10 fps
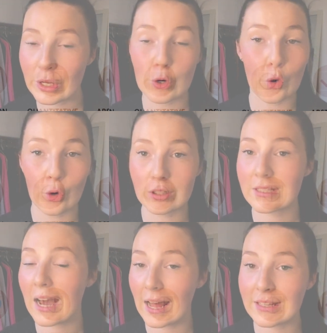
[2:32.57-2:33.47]
in order
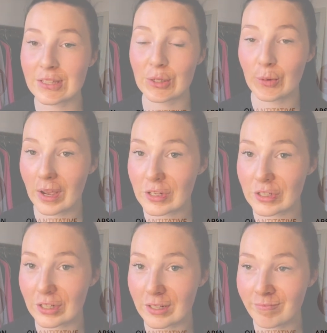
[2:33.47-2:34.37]
to answer the
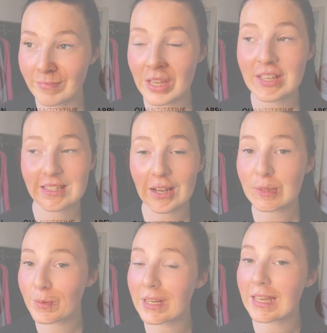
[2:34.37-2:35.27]
question. Sounds
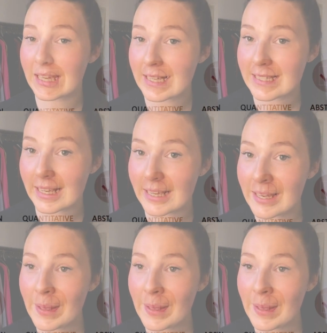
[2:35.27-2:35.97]
pretty easy,